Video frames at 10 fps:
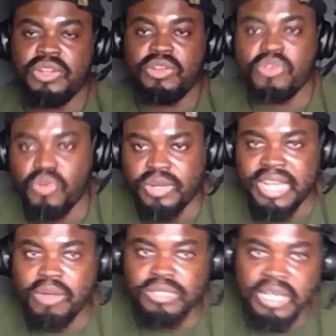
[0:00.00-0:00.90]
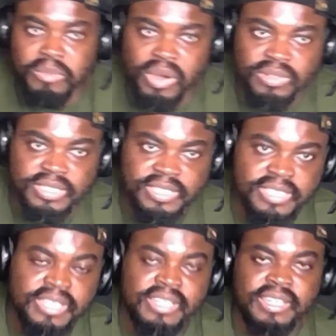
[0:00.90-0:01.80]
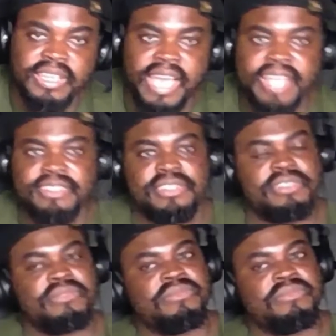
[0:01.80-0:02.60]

no doubt about it. Guys,